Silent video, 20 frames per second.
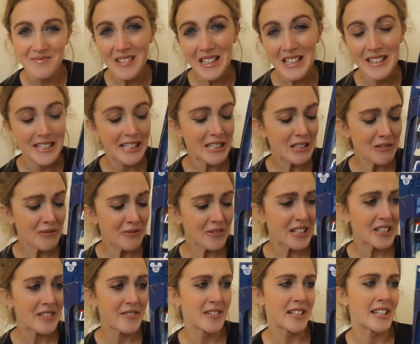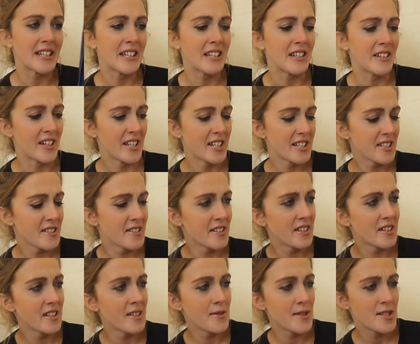These are really, really cute, and I don't
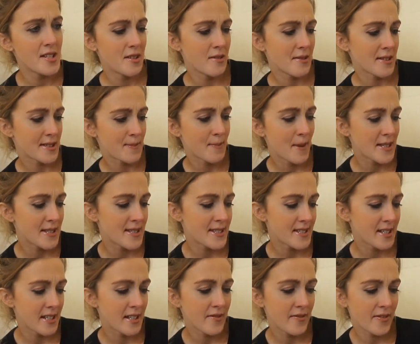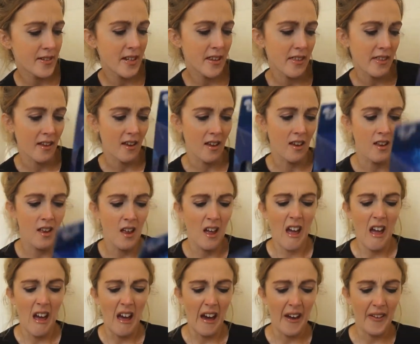think they were too expensive either.
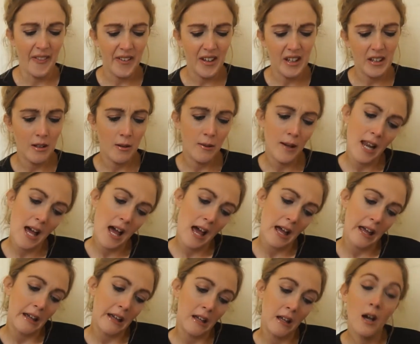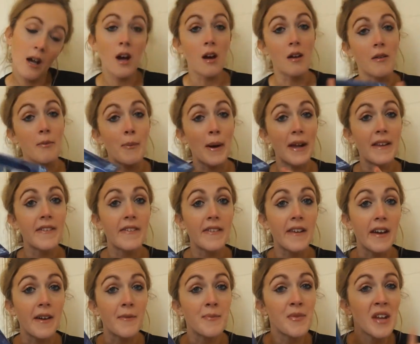I think they were like, oh, price
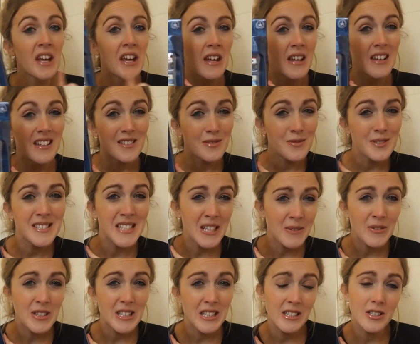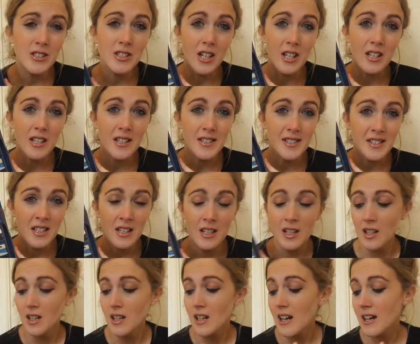here. These were $17,
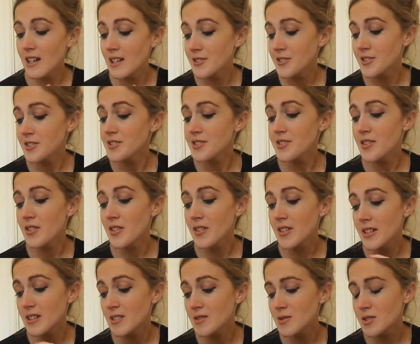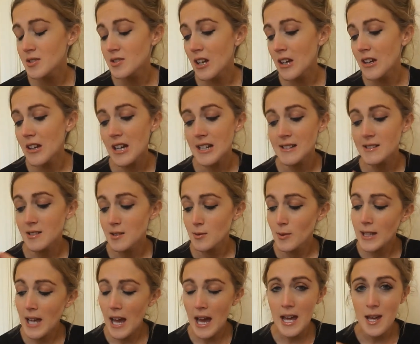and I just thought these were so nice because we
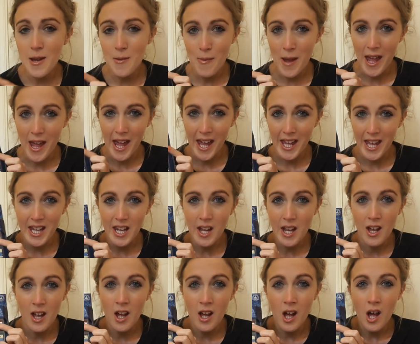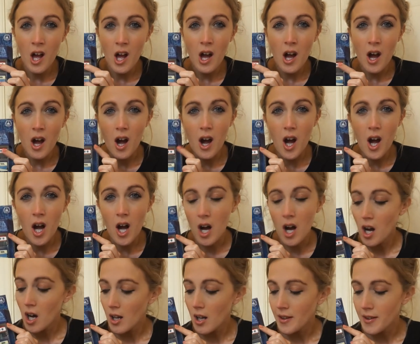came in
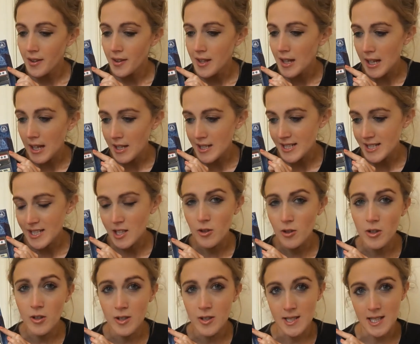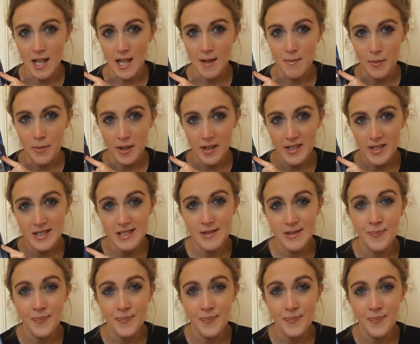on the Disney Cruise Line bus.